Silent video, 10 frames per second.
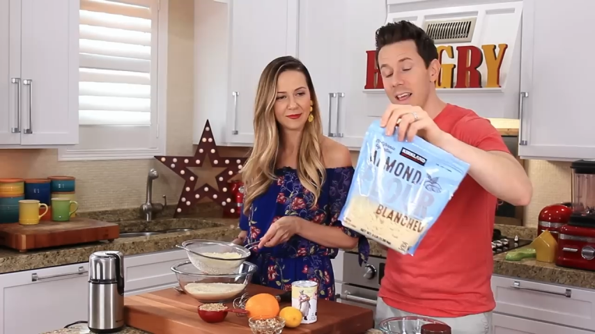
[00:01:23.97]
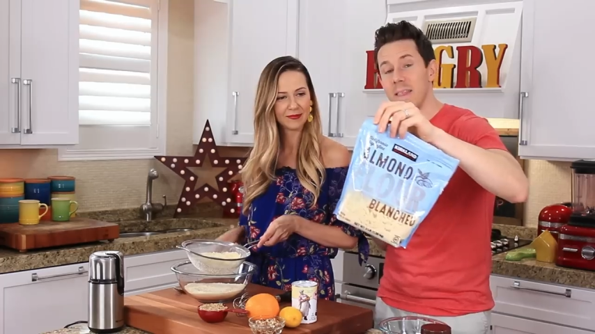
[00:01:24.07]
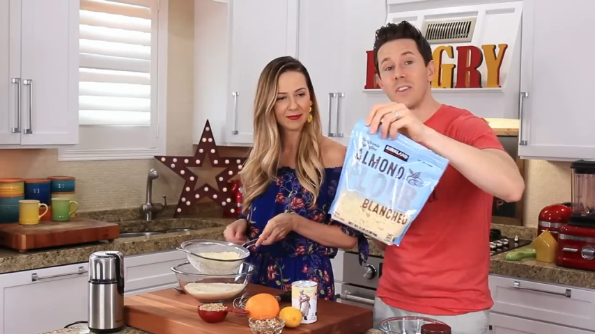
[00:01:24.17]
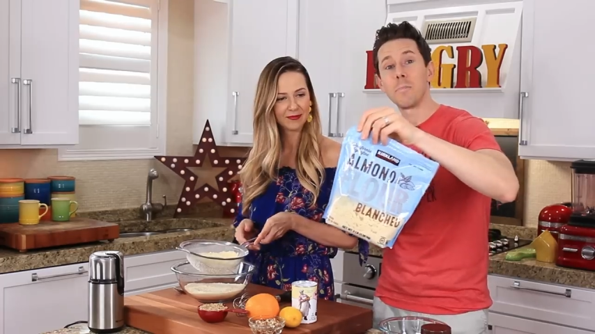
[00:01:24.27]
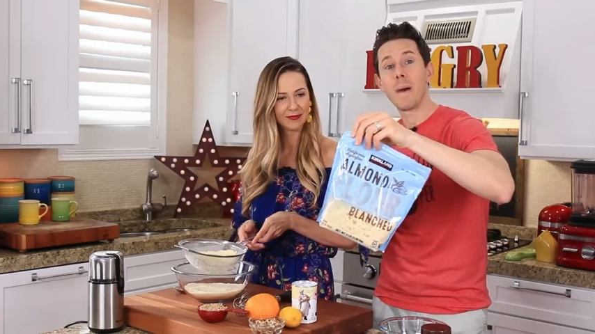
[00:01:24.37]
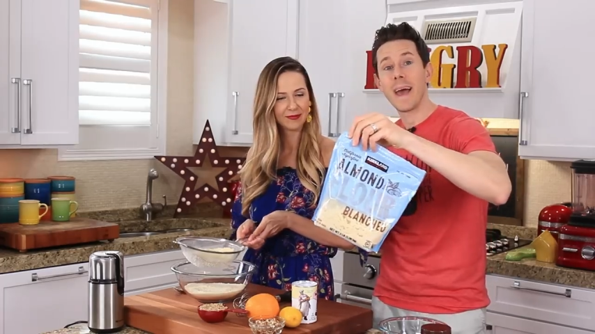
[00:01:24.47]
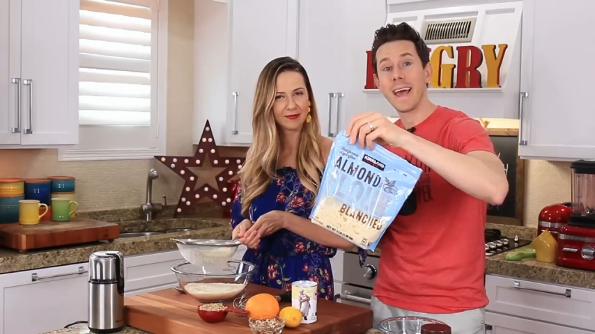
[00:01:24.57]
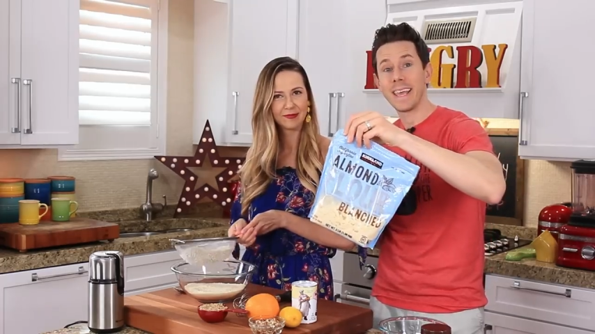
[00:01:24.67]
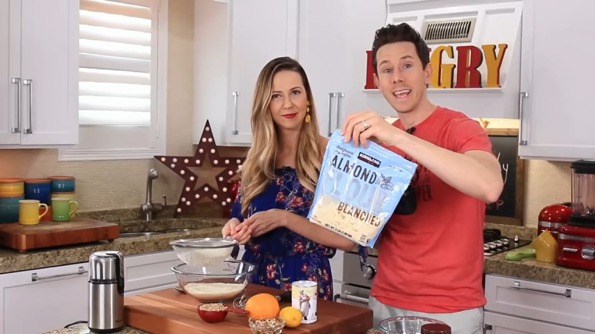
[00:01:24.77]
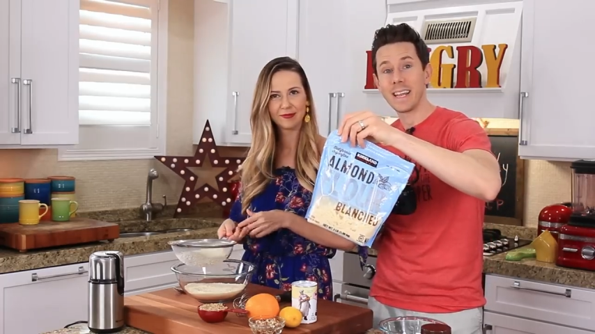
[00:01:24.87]
Speaker 1: this
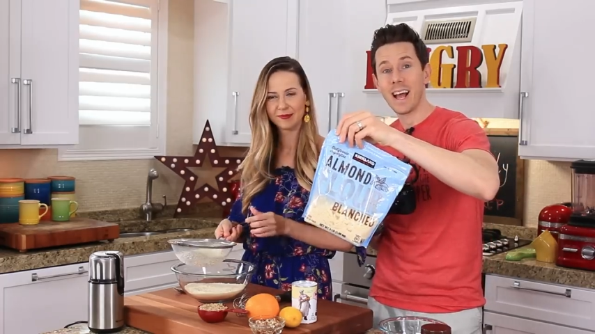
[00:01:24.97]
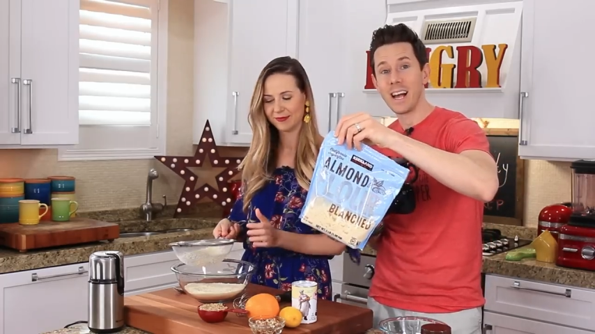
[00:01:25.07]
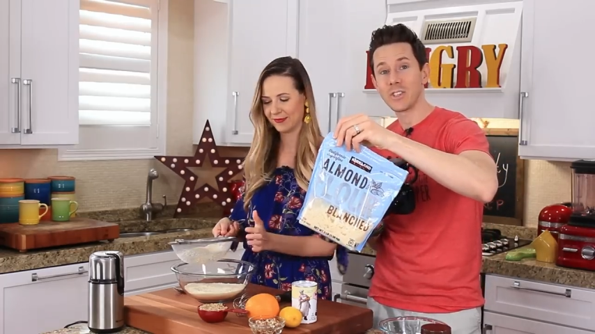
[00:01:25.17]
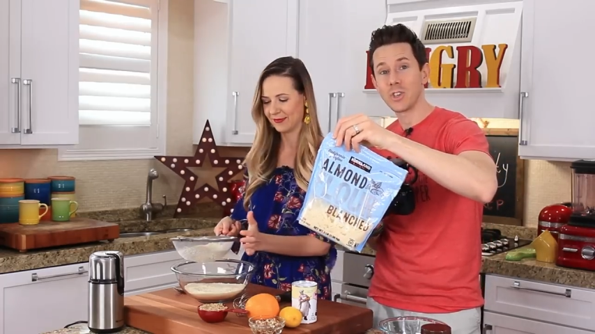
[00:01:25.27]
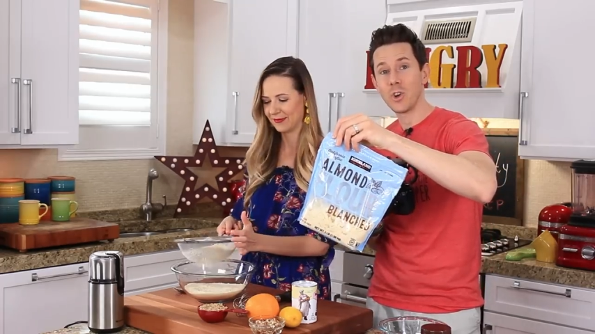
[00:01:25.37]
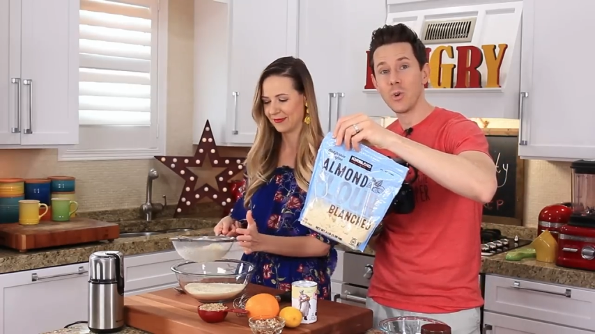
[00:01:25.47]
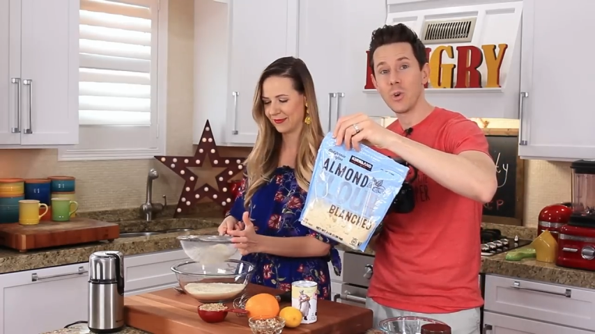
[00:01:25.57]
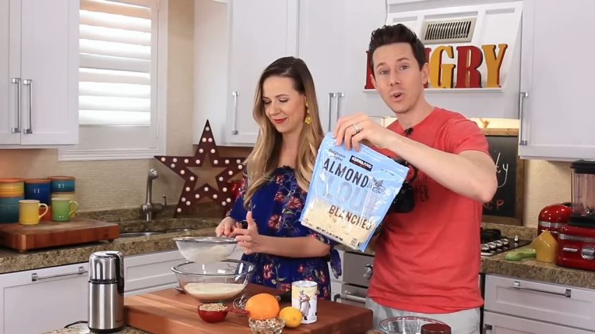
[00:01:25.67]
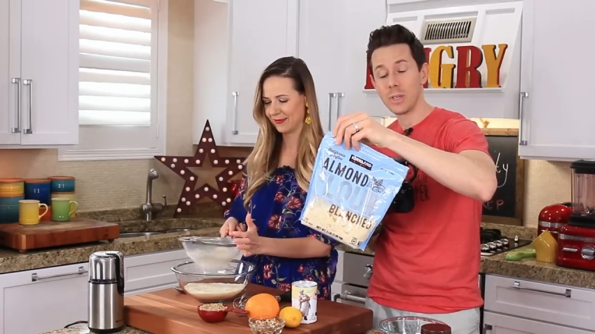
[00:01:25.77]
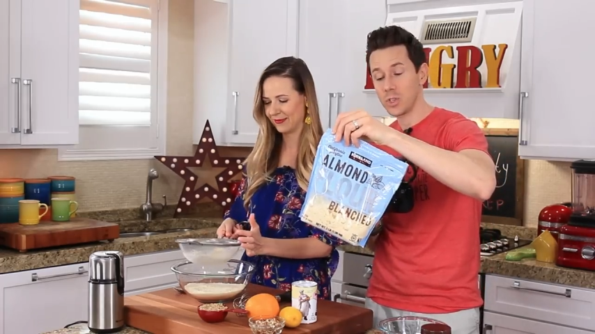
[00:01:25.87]
bag at
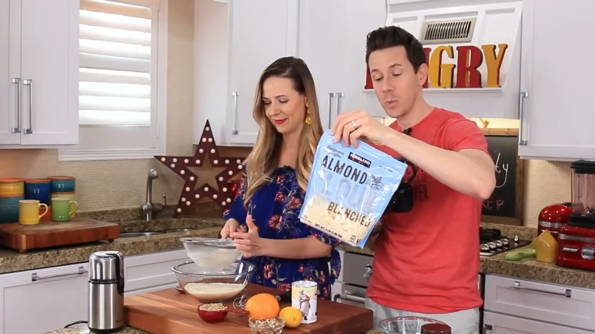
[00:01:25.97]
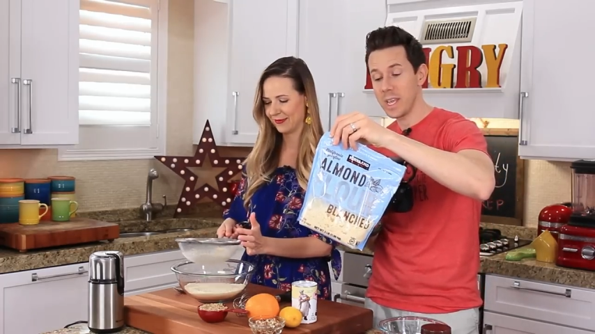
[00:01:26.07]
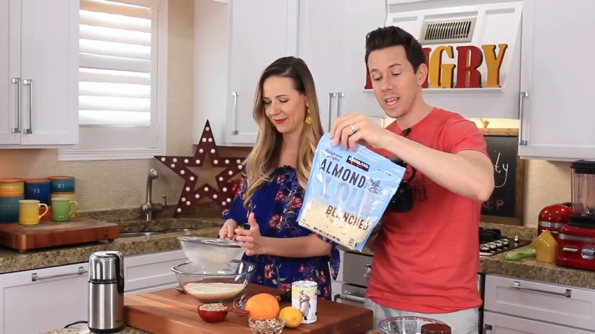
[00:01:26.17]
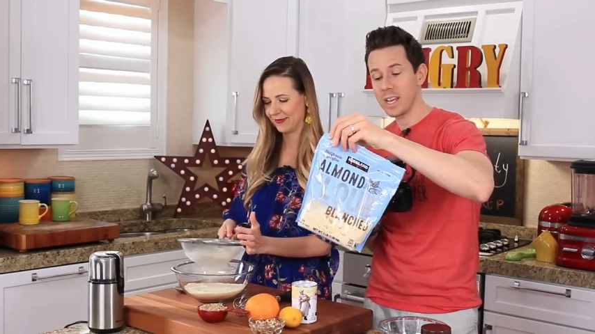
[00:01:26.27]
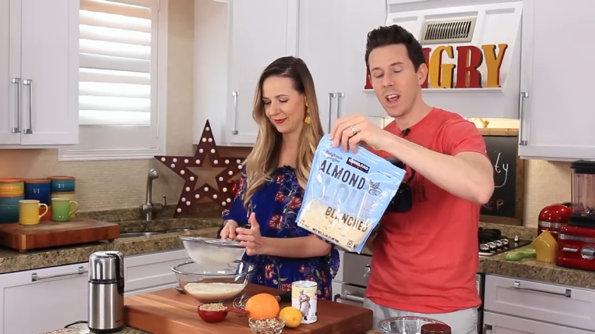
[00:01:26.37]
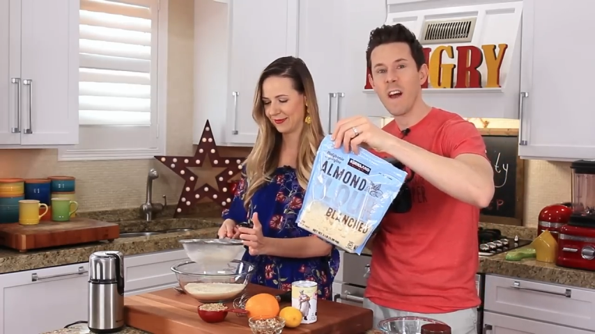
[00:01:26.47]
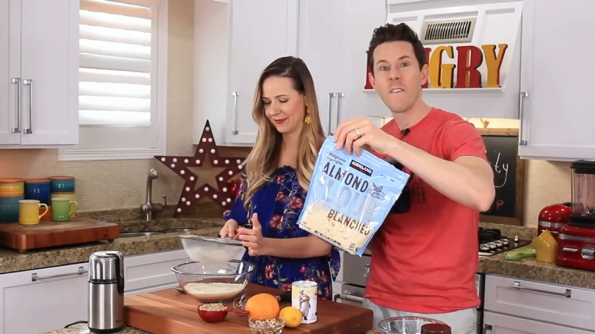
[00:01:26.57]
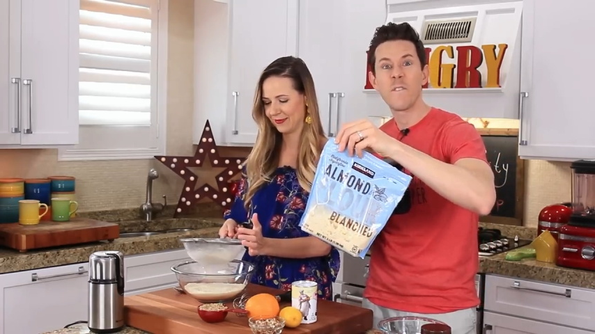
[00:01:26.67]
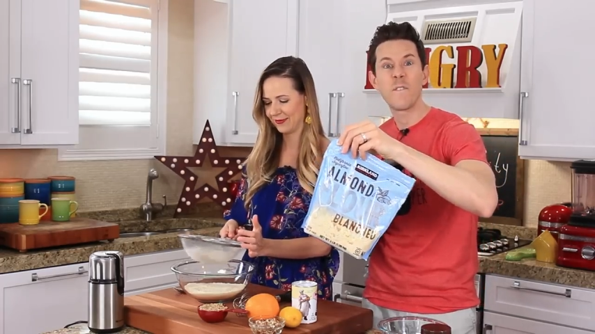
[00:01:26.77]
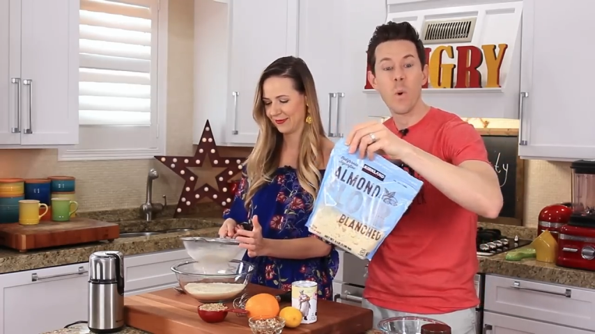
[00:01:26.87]
Costco this weekend,
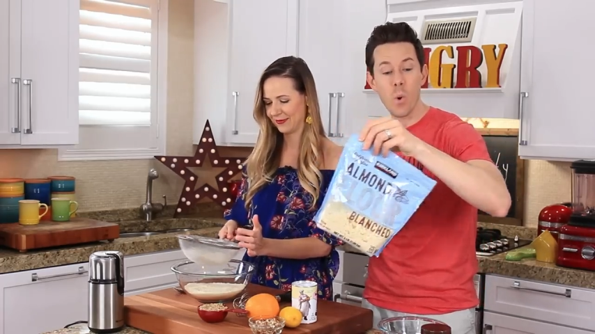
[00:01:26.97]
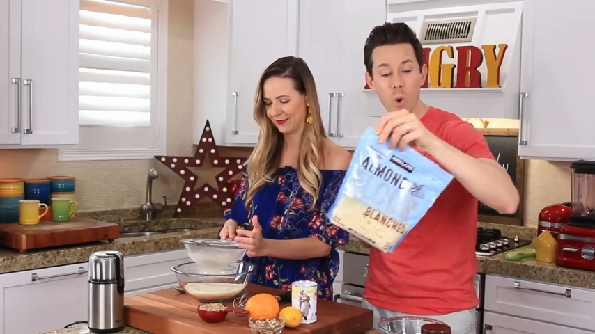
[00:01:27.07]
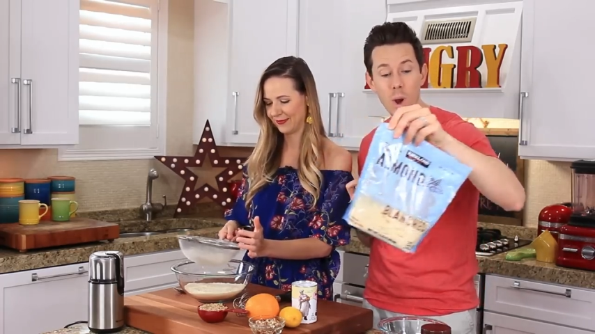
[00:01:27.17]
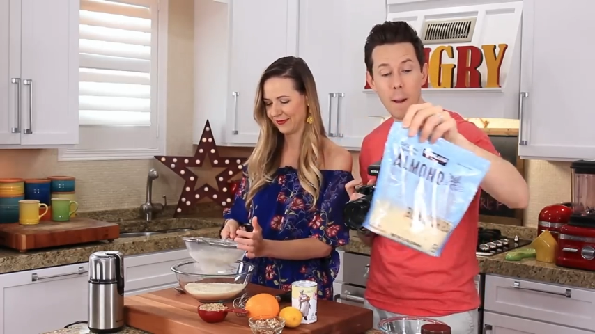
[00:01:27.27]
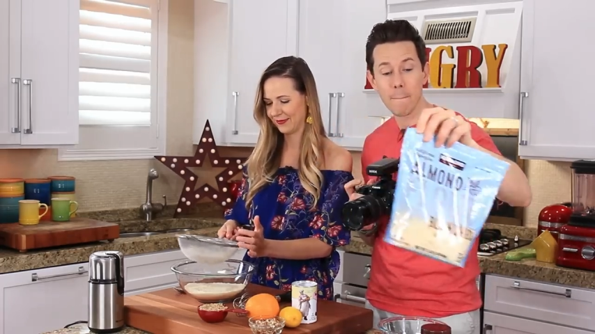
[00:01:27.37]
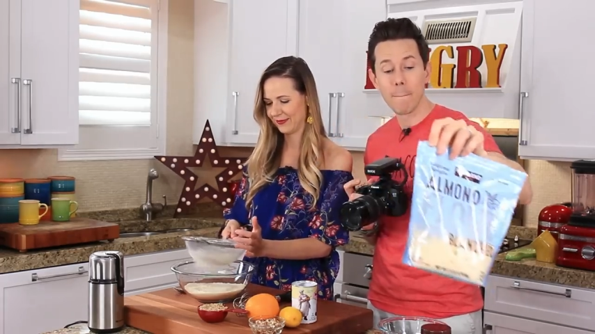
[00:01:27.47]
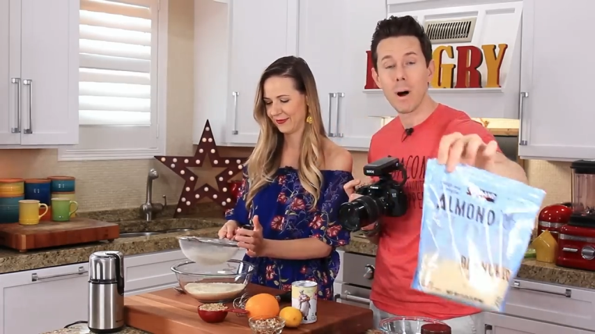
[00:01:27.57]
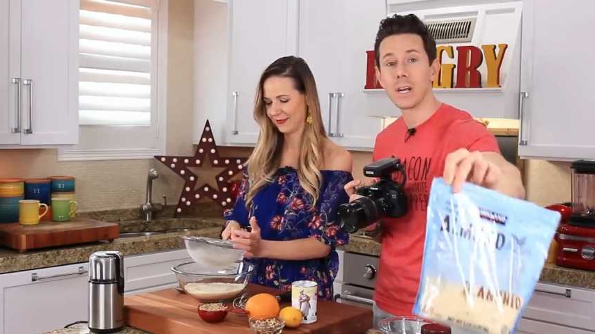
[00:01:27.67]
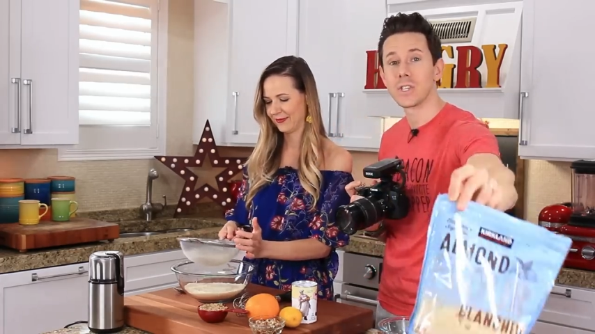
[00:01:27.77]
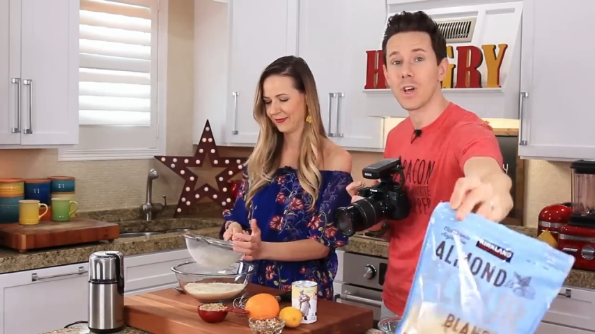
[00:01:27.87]

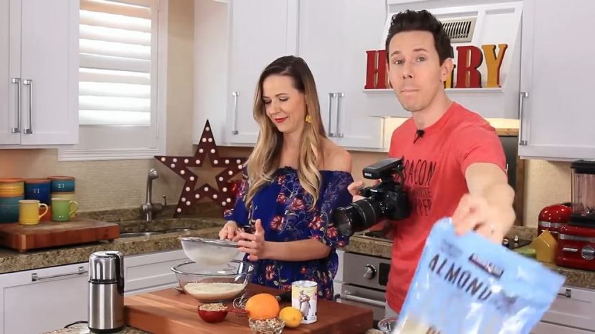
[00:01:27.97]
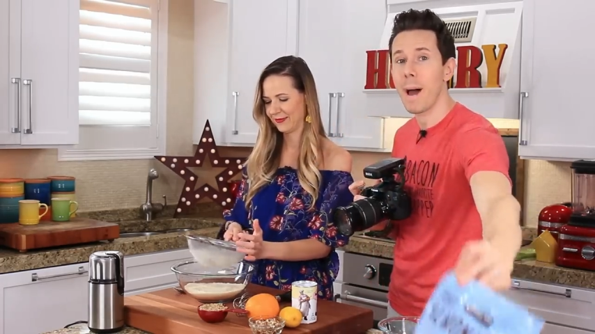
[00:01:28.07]
$4 a